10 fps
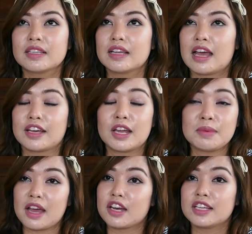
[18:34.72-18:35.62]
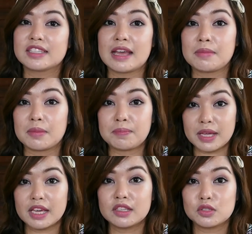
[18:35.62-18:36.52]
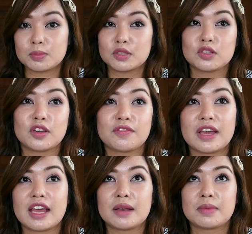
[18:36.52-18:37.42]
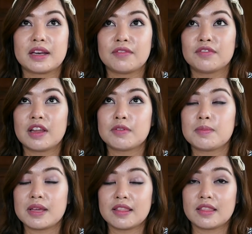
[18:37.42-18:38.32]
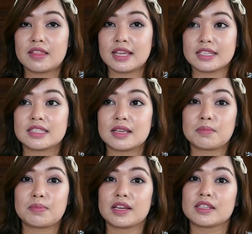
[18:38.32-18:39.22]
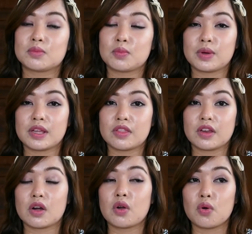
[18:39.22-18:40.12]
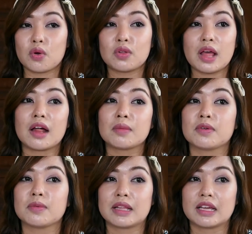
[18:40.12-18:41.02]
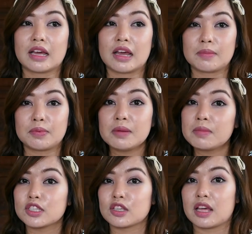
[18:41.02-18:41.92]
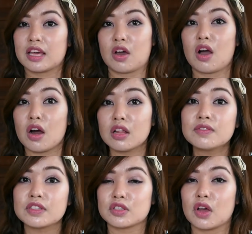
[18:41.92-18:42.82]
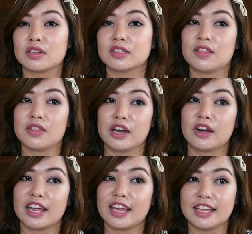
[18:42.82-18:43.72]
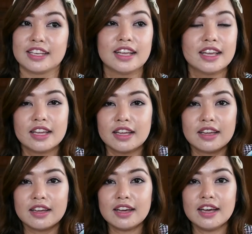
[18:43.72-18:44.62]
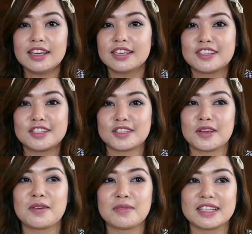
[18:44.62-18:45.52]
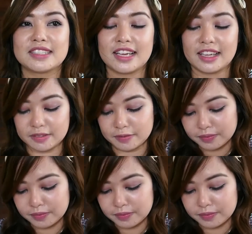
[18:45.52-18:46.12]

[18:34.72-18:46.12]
I gotta be honest, I'm a big Super Junior fan, but I've never been this impressed with their whole album. Like, I pretty much like all of the songs in there, and ah, it's just so amazing.